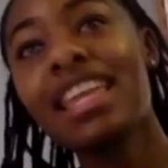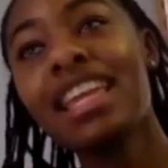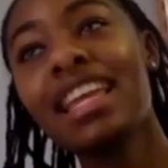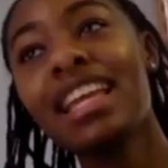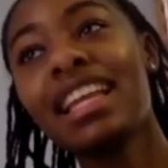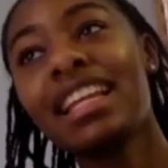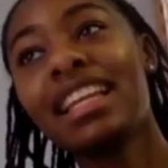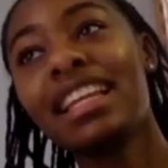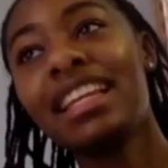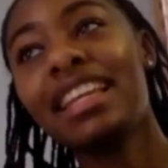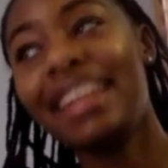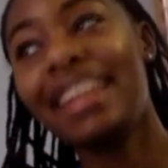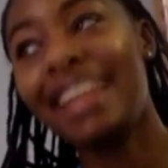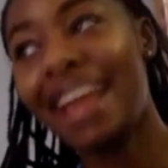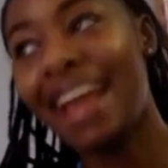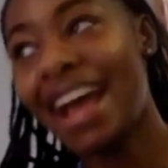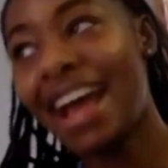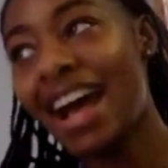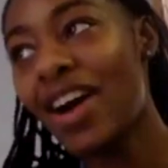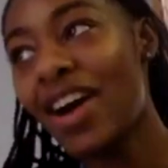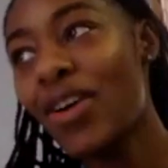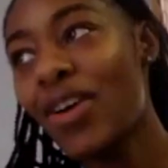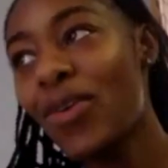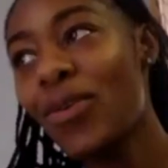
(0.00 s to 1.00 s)

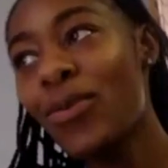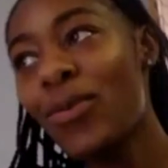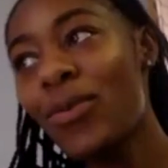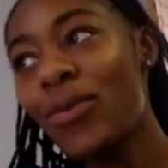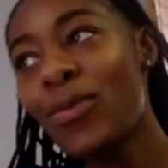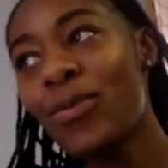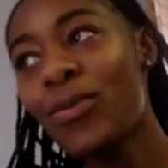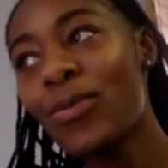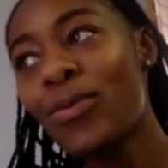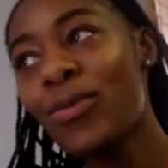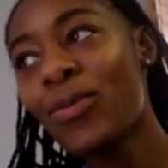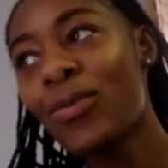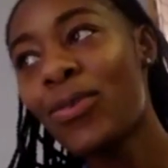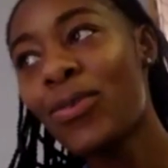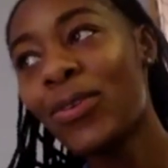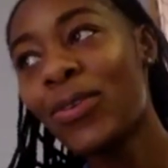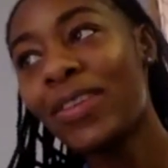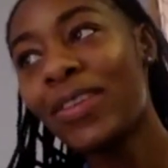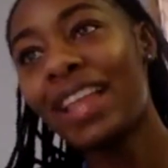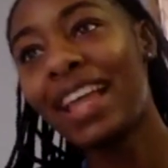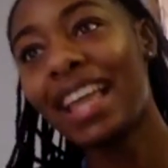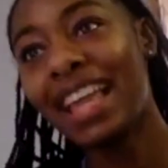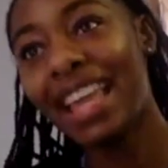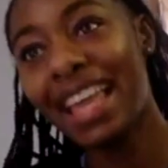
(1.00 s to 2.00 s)
now,
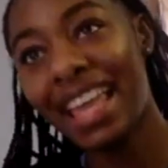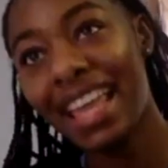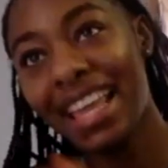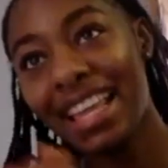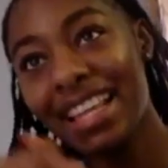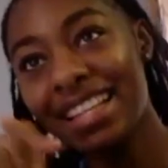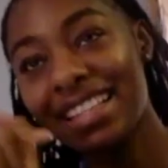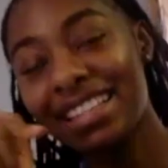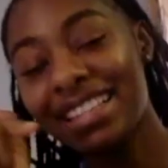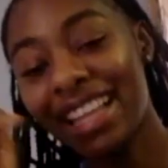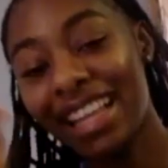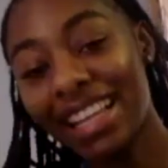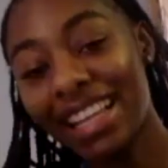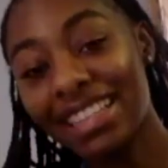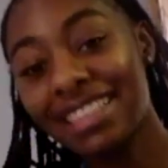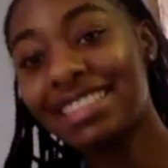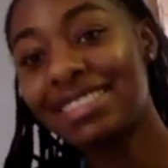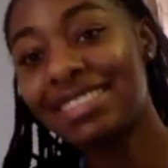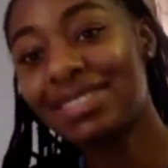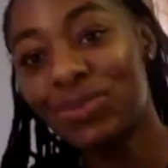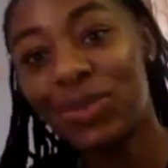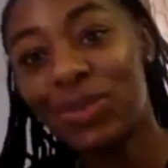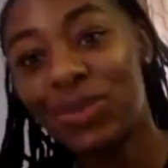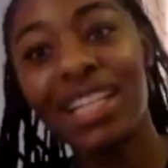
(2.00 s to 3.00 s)
like in like
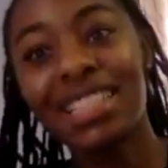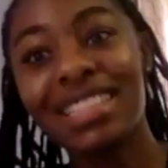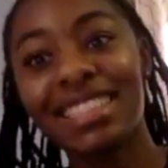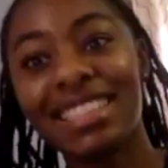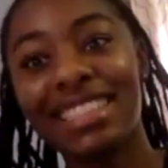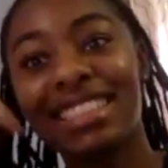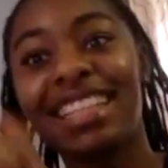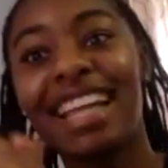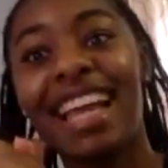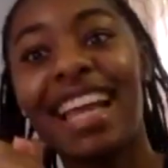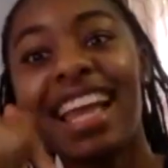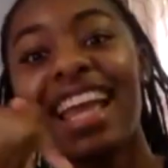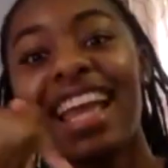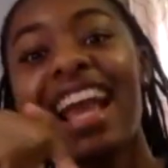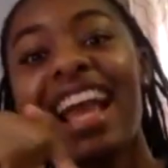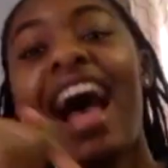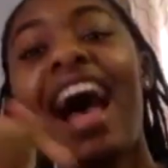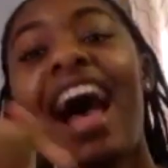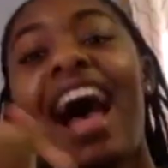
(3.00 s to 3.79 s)
present day, I